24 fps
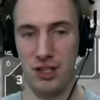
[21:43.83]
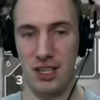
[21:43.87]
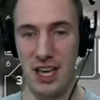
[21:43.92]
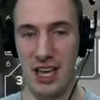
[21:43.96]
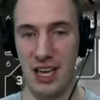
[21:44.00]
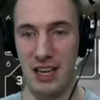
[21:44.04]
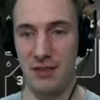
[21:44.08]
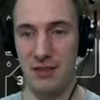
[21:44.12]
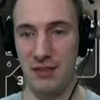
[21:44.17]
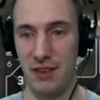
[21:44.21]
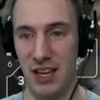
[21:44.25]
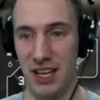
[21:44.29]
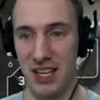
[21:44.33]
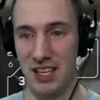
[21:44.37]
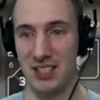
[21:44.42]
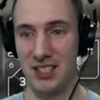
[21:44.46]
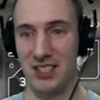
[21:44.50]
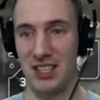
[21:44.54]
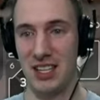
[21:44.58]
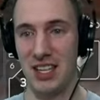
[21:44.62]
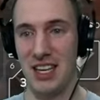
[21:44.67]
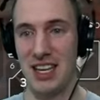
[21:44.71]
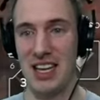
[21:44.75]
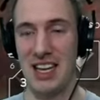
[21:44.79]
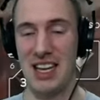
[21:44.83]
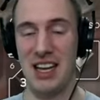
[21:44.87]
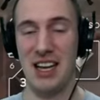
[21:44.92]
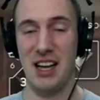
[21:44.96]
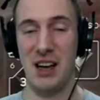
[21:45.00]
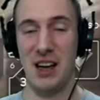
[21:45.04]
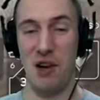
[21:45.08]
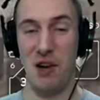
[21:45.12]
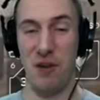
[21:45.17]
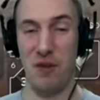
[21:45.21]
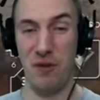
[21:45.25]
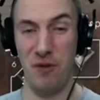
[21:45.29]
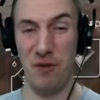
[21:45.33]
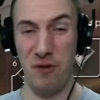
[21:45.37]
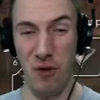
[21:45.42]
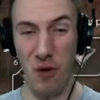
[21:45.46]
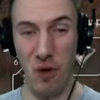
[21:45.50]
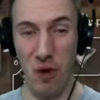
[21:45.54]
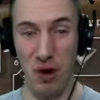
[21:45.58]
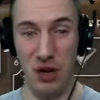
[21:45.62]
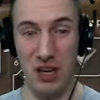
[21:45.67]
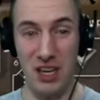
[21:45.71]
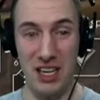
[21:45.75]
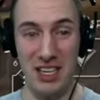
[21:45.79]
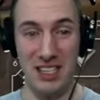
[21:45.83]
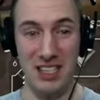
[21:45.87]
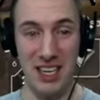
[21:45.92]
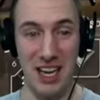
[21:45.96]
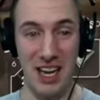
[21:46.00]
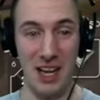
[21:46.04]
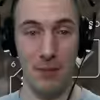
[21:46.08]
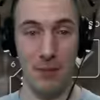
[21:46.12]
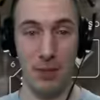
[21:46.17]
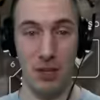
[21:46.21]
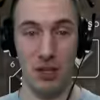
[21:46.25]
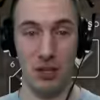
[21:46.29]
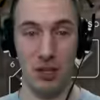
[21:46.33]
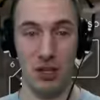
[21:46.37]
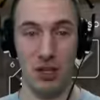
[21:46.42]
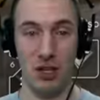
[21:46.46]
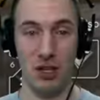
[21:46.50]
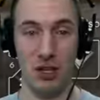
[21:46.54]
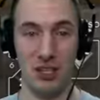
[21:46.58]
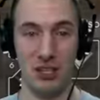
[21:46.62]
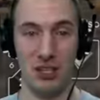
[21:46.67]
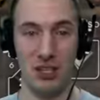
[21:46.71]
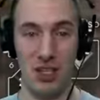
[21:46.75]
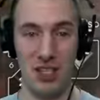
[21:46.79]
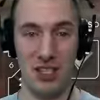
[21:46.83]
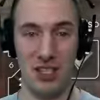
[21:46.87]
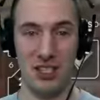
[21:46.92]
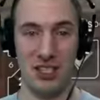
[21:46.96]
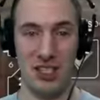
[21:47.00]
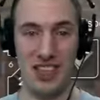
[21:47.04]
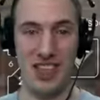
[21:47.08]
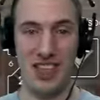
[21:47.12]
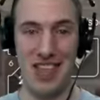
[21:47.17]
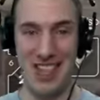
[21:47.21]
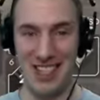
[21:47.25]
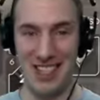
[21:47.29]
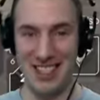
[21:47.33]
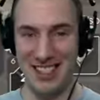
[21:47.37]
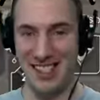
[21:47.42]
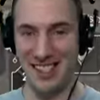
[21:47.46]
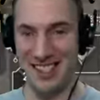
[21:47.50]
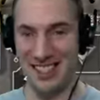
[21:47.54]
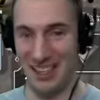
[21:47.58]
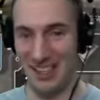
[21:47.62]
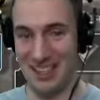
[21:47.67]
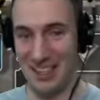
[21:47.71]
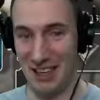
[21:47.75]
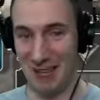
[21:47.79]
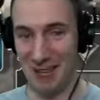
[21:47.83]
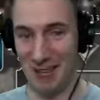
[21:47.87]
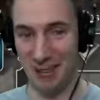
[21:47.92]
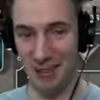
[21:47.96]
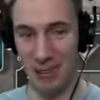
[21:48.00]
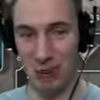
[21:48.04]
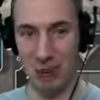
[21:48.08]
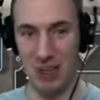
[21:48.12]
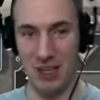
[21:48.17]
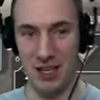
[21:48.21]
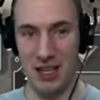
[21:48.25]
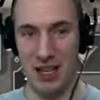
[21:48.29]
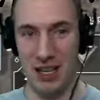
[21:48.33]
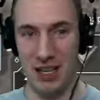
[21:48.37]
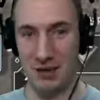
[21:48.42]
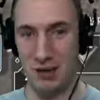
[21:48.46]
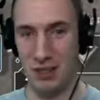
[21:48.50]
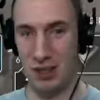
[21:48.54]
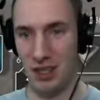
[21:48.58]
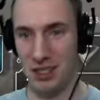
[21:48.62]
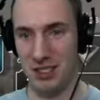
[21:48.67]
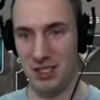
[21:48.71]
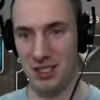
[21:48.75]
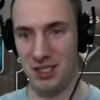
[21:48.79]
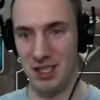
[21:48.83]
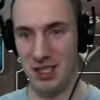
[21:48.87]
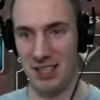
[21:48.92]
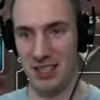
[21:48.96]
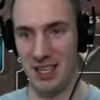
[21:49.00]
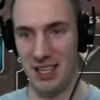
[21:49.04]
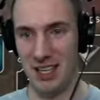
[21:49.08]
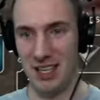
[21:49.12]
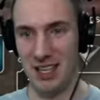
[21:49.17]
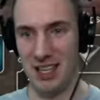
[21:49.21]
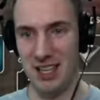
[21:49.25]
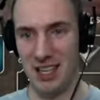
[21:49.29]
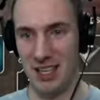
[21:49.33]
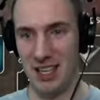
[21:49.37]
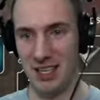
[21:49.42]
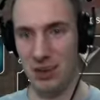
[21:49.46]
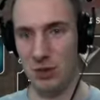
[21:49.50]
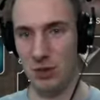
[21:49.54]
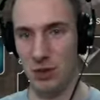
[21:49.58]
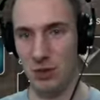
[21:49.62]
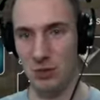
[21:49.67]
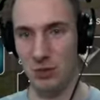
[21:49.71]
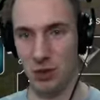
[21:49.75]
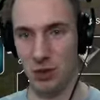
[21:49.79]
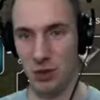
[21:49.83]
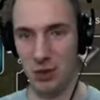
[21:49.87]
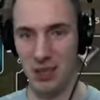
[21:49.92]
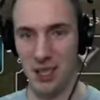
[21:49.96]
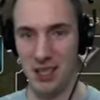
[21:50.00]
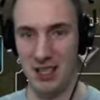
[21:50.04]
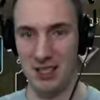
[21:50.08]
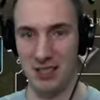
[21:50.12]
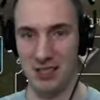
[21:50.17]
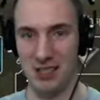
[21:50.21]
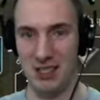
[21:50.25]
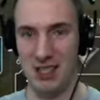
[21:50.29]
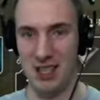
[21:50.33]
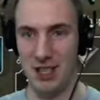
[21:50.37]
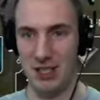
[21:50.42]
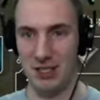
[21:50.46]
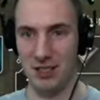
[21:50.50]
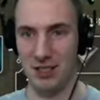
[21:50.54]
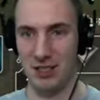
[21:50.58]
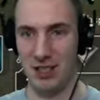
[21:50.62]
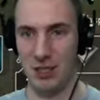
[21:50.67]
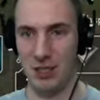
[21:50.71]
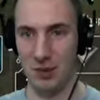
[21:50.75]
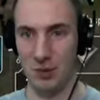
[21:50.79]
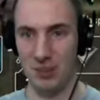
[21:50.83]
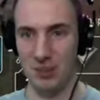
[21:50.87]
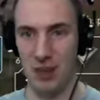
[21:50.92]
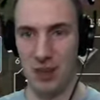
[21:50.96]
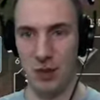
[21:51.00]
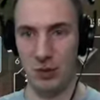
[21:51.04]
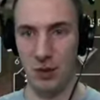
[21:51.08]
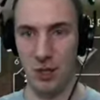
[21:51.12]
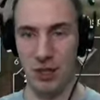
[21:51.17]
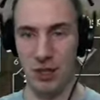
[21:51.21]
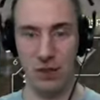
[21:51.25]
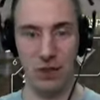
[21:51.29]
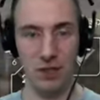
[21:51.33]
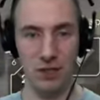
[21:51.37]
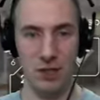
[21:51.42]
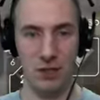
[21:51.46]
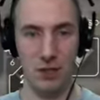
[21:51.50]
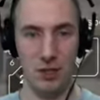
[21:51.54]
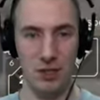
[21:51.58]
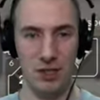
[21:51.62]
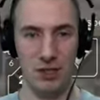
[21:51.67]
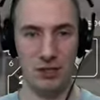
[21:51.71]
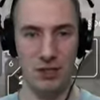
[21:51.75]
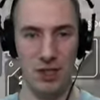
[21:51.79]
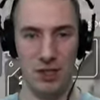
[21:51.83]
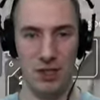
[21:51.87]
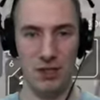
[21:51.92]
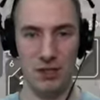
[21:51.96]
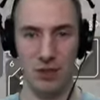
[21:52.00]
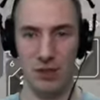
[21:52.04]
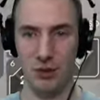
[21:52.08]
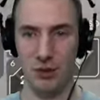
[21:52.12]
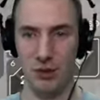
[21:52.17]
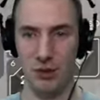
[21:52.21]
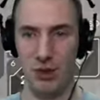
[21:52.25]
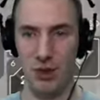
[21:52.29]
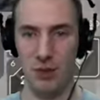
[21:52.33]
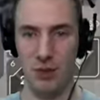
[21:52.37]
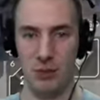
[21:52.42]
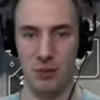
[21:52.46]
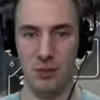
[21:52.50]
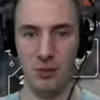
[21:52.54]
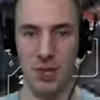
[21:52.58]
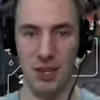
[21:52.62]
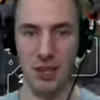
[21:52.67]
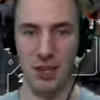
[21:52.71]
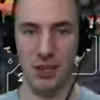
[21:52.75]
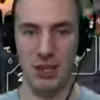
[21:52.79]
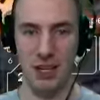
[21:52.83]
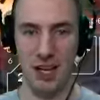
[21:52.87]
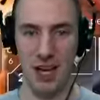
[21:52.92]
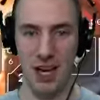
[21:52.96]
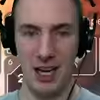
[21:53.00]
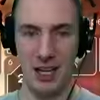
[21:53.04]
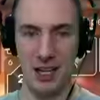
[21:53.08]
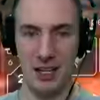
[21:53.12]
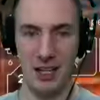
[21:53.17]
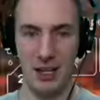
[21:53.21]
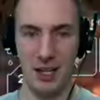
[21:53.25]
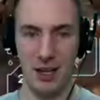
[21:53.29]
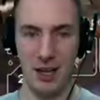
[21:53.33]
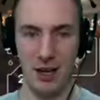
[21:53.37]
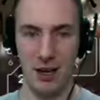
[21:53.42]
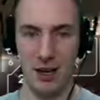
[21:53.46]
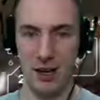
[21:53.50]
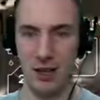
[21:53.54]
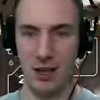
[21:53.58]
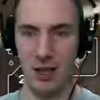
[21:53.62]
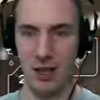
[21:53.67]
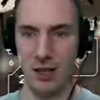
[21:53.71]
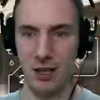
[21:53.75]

gave us 40 damage just instantly. 40 damage instantly. It was pretty insane. So we do have numbers advantage, so we should be attacking here,